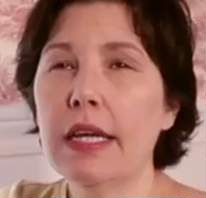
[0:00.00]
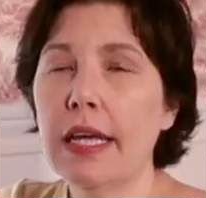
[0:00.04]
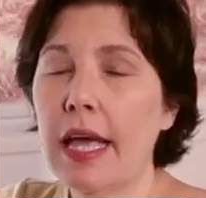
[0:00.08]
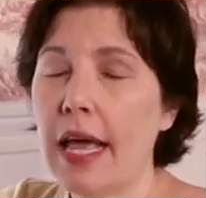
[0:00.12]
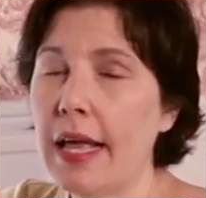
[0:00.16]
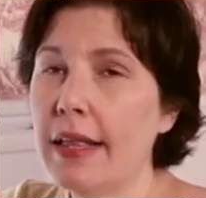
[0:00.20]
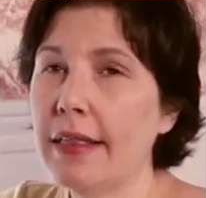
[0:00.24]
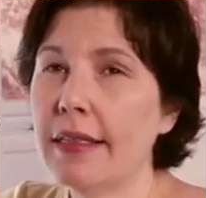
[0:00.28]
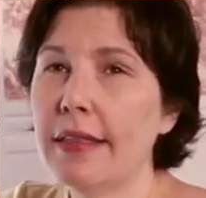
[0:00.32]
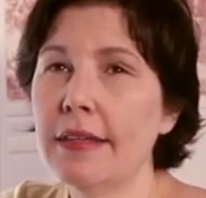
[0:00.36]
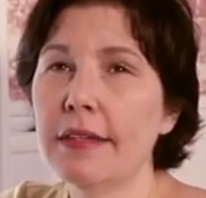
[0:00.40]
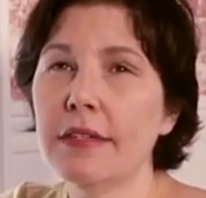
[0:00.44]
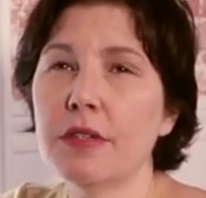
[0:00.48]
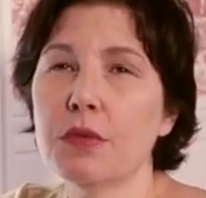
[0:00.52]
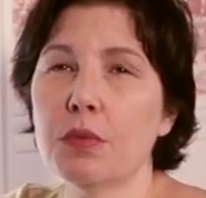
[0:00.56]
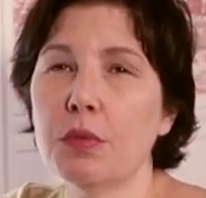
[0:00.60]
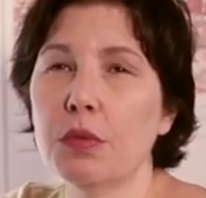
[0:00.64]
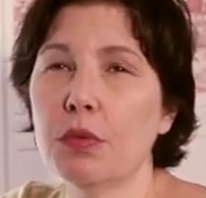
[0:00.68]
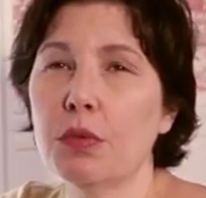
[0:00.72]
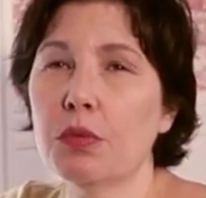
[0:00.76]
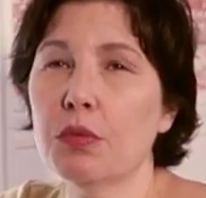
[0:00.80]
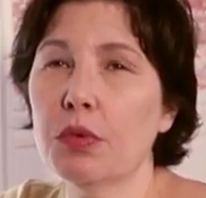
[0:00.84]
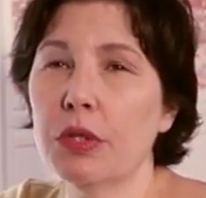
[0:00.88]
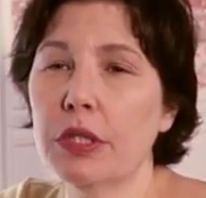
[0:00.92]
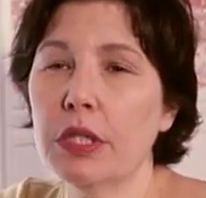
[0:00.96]
and this
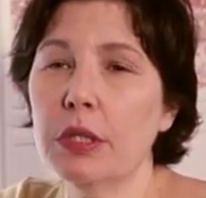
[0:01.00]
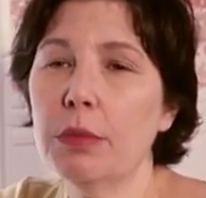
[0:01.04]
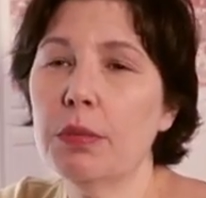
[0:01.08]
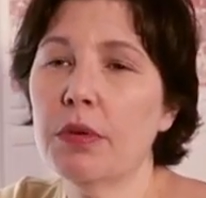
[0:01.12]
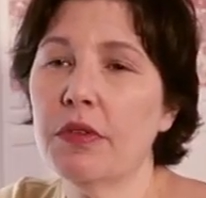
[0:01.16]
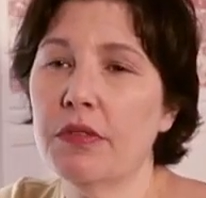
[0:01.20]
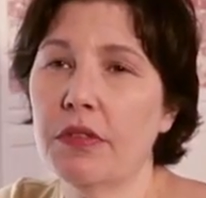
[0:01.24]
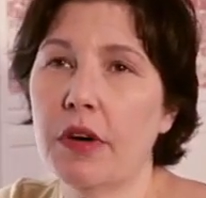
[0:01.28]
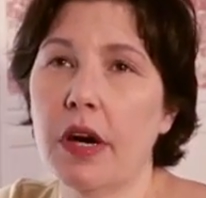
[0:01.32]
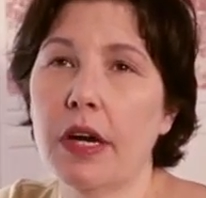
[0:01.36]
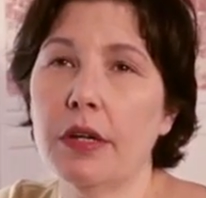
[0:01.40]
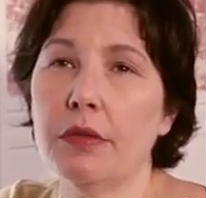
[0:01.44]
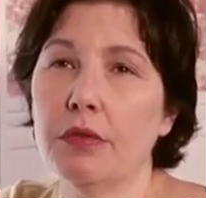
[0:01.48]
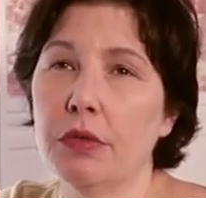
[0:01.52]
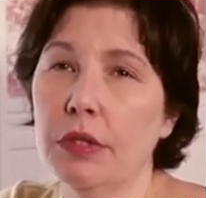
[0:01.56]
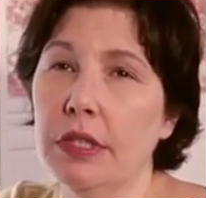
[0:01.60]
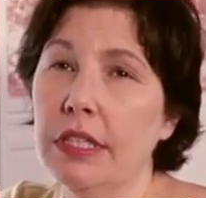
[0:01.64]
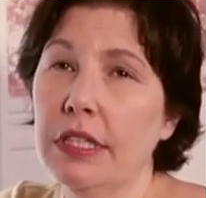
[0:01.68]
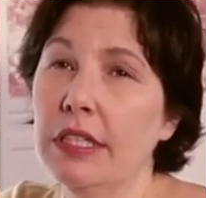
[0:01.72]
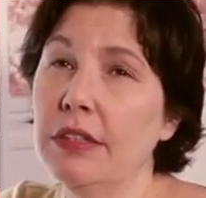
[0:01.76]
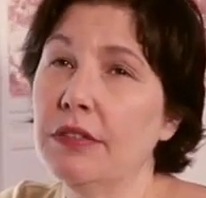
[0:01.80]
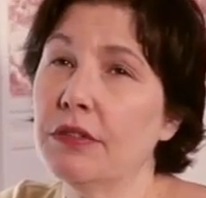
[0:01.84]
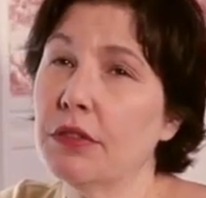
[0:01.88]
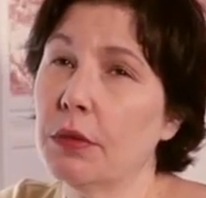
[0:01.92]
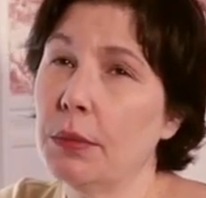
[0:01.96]
will really provide
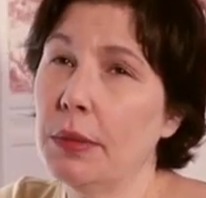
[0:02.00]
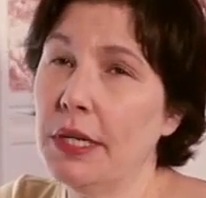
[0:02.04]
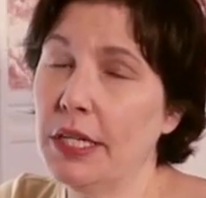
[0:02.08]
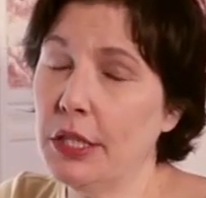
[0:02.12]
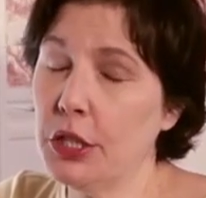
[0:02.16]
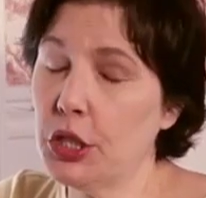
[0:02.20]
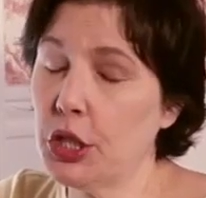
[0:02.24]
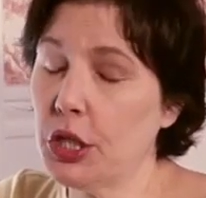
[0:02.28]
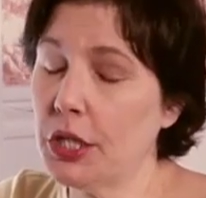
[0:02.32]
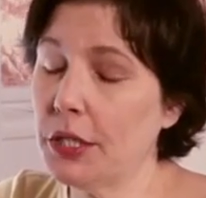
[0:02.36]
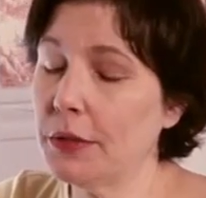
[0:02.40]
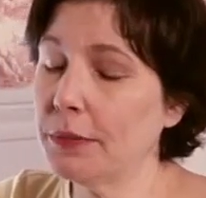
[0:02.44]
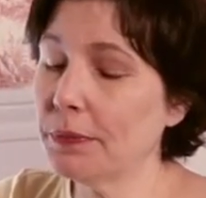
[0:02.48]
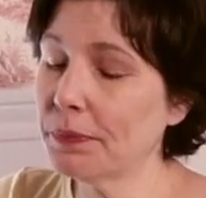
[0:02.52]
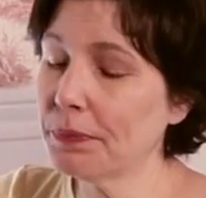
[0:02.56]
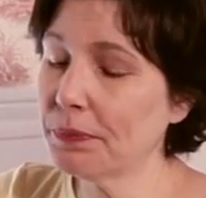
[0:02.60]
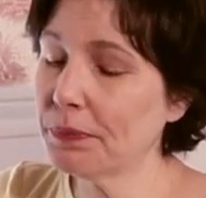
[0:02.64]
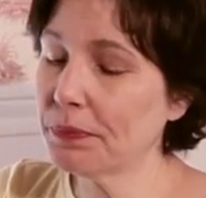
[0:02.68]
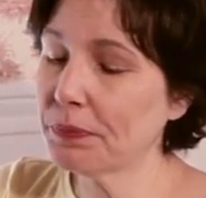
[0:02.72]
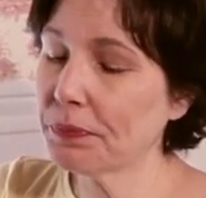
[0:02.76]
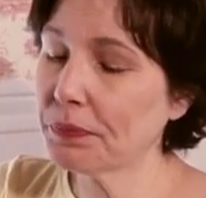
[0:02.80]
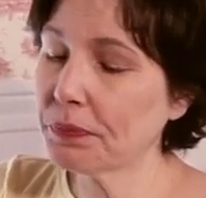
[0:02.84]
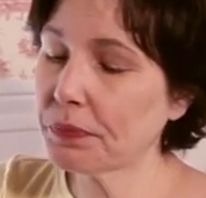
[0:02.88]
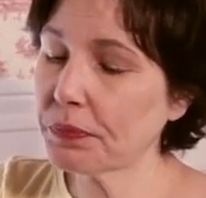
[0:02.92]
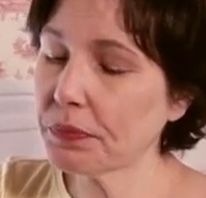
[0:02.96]
relief from itching.
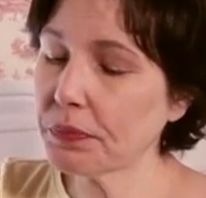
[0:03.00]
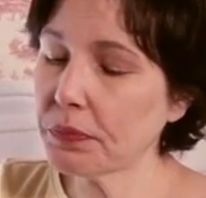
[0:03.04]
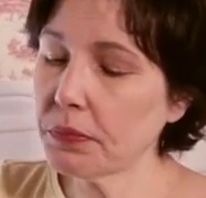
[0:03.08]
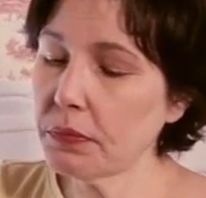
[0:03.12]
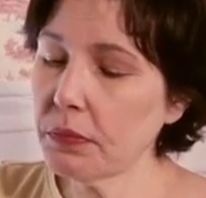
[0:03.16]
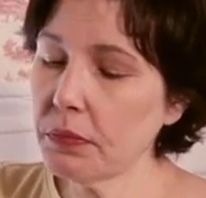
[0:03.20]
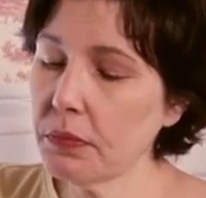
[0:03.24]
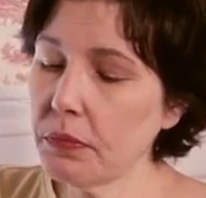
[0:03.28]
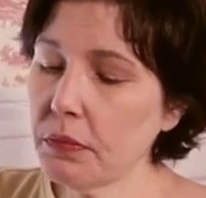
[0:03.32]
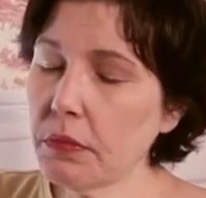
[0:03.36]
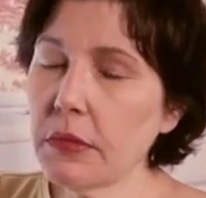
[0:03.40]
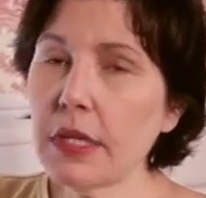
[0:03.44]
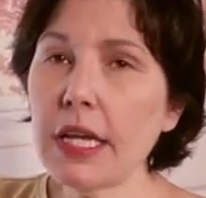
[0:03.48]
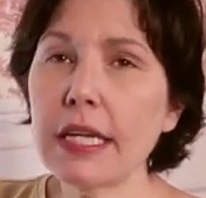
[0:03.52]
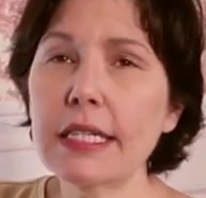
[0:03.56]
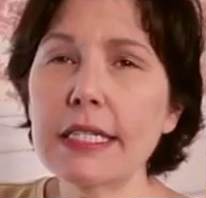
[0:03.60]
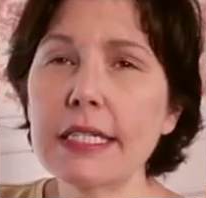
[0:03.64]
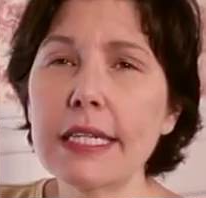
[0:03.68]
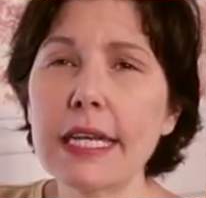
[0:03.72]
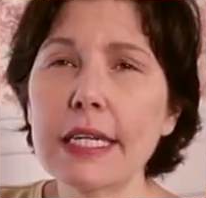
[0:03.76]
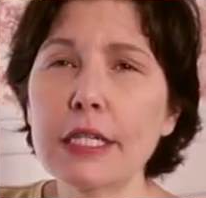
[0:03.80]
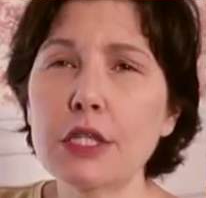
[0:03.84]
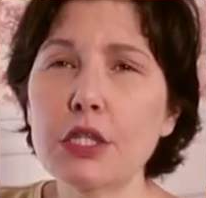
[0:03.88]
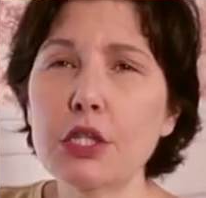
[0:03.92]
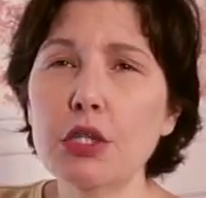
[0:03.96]

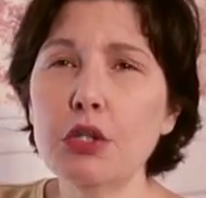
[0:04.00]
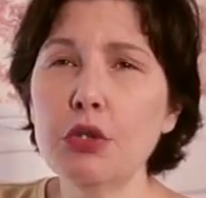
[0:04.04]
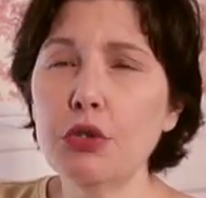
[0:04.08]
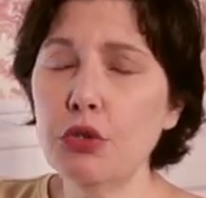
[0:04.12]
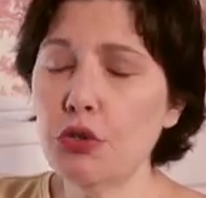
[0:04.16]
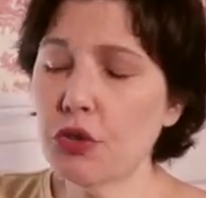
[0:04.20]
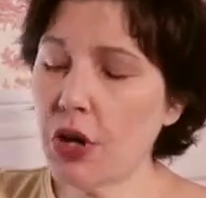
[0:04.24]
Take 2